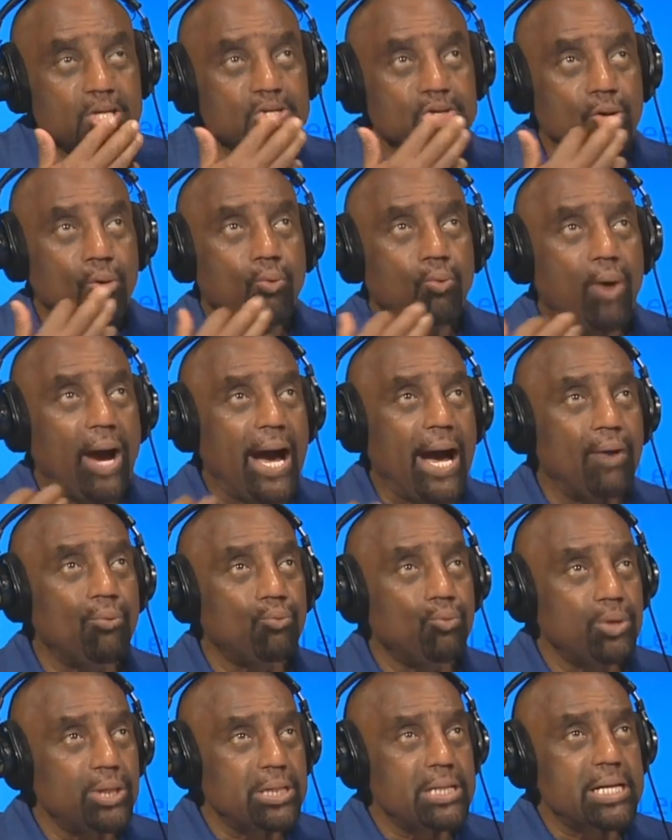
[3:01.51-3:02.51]
So why
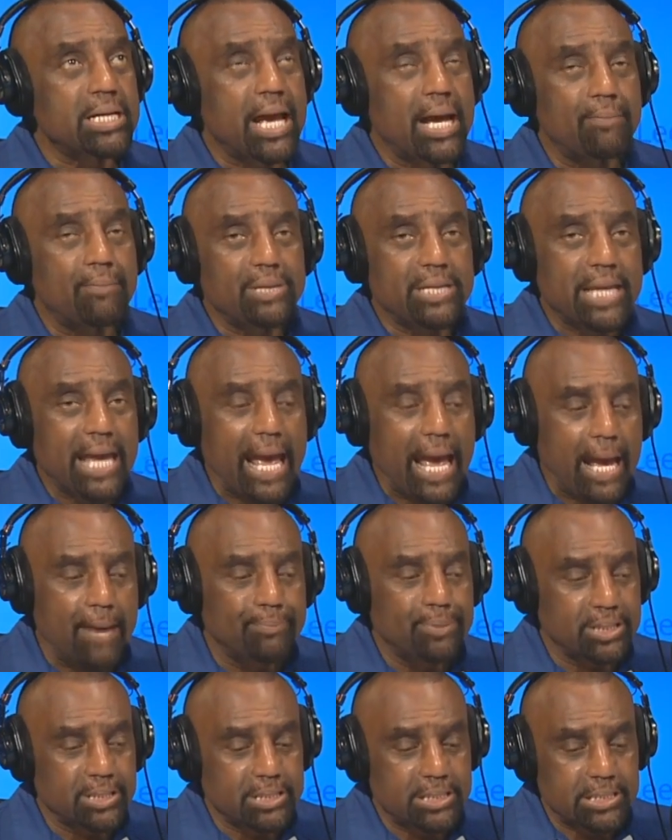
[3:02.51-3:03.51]
wouldn't I be
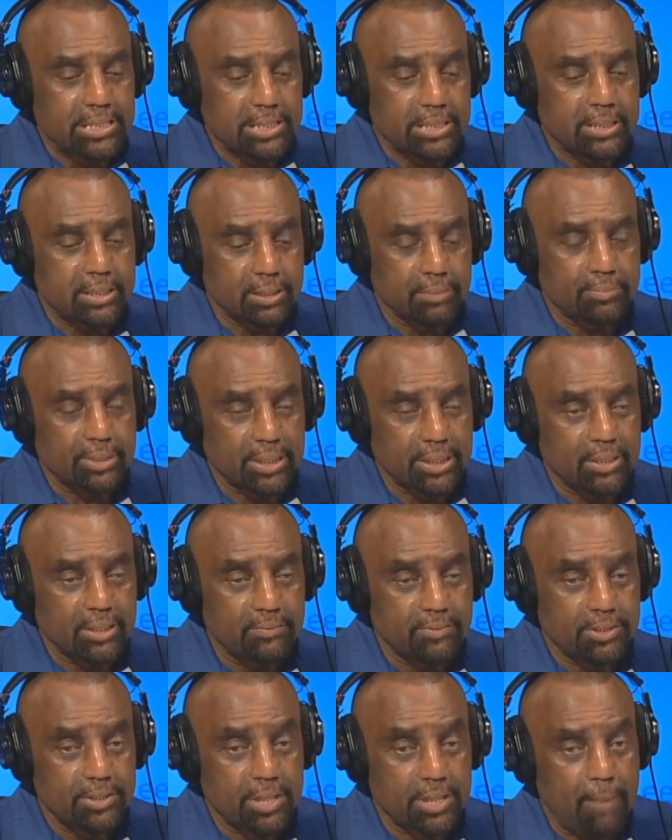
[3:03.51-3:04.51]
happy to see him
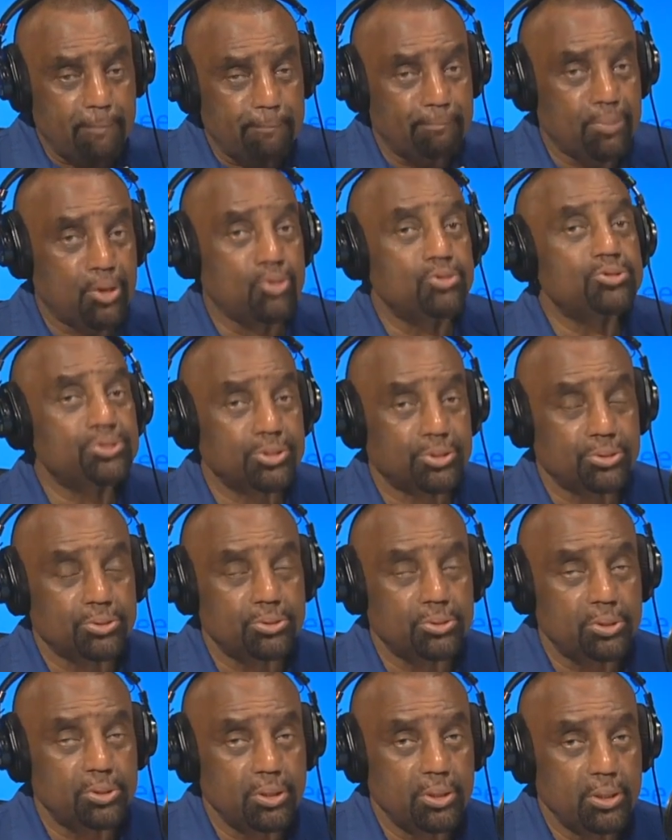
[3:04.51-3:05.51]
leave? It's not
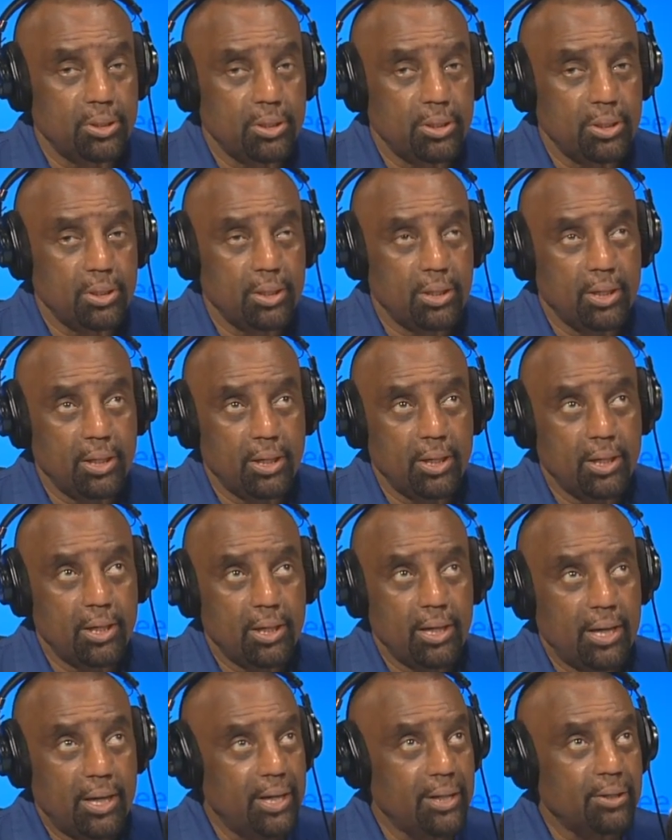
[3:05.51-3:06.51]
personal.
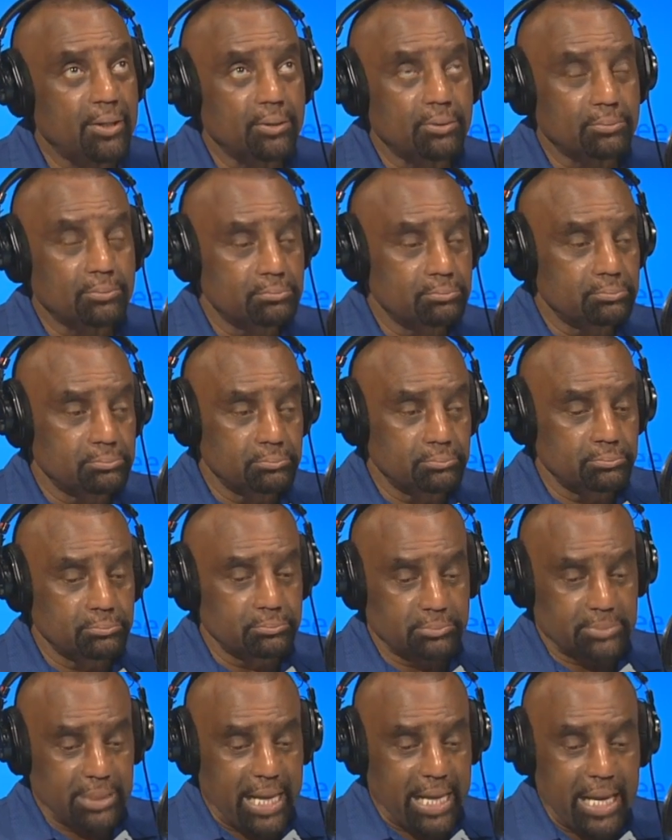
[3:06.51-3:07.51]
I don't
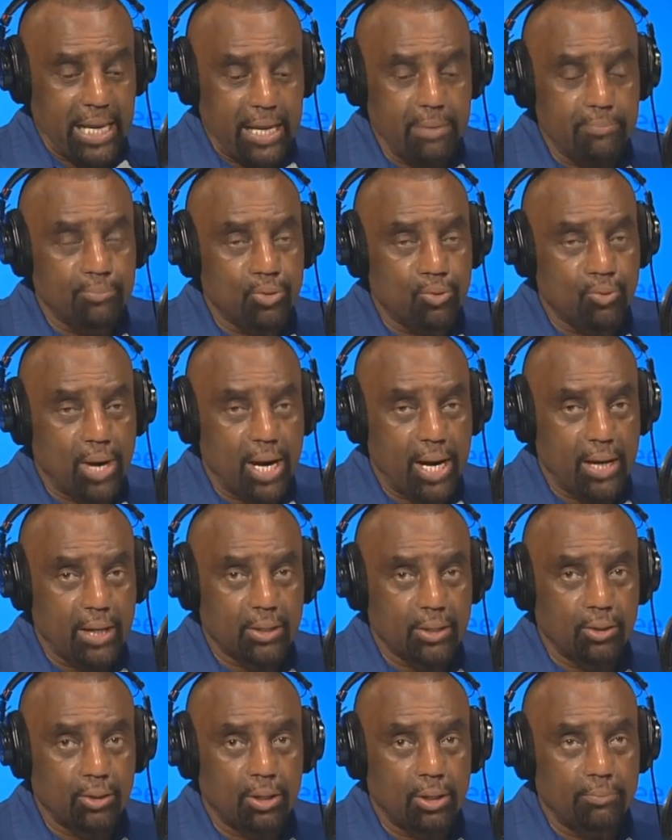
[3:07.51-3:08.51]
hate
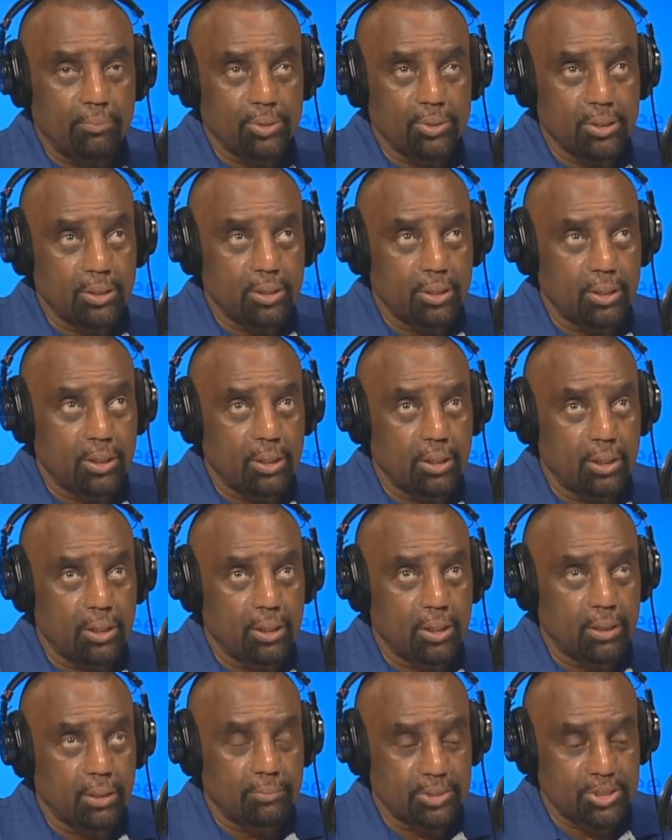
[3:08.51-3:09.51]
Barack or, or,
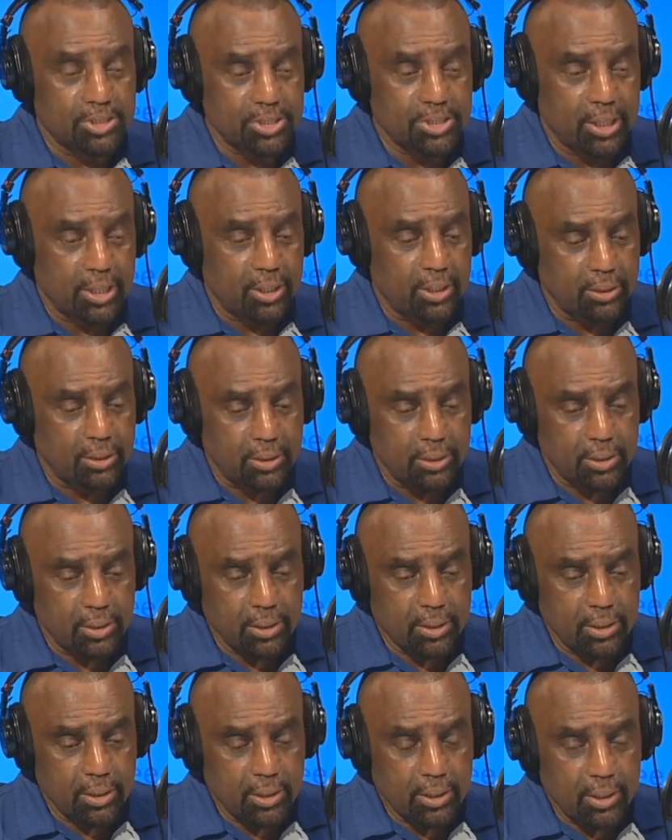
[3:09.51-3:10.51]
or Michelle,
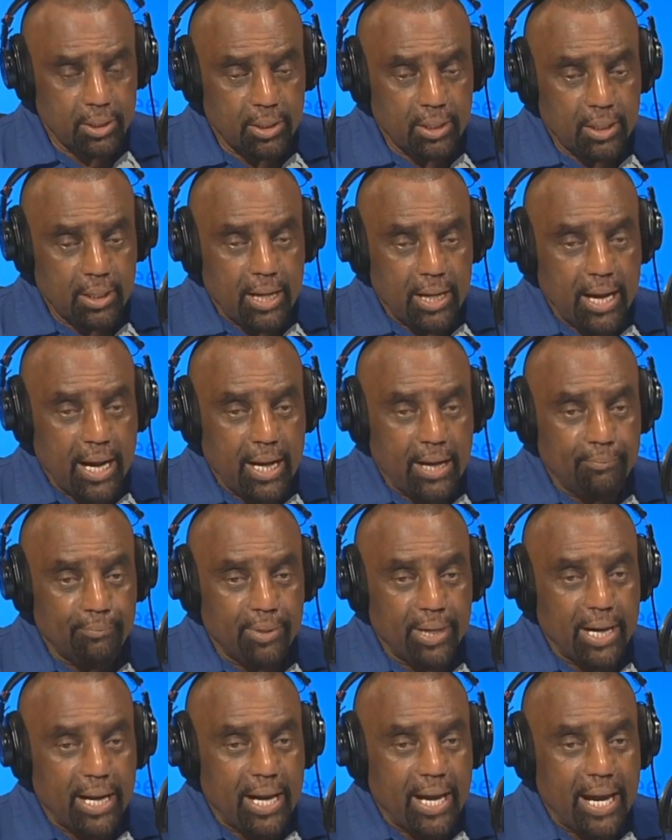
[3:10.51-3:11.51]
uh,
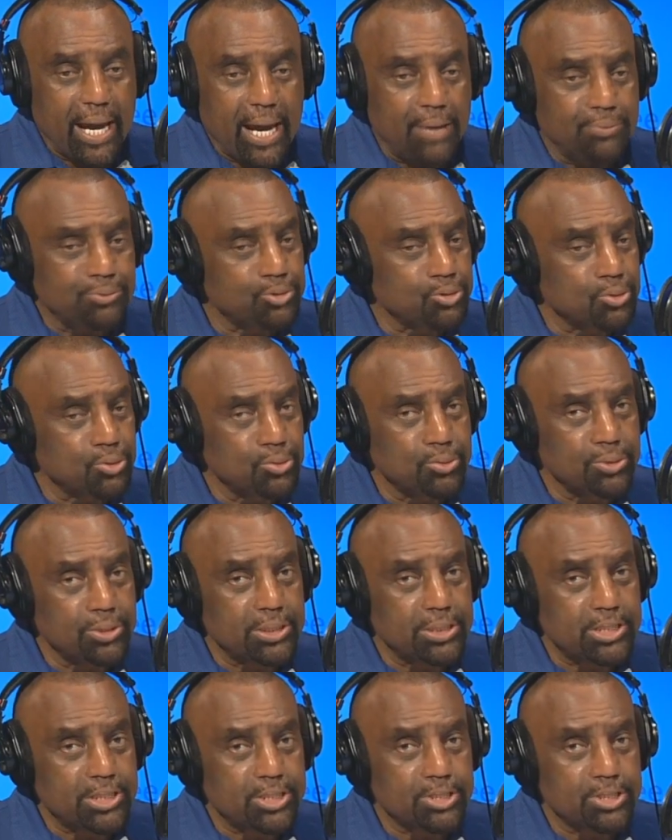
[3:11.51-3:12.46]
but I absolutely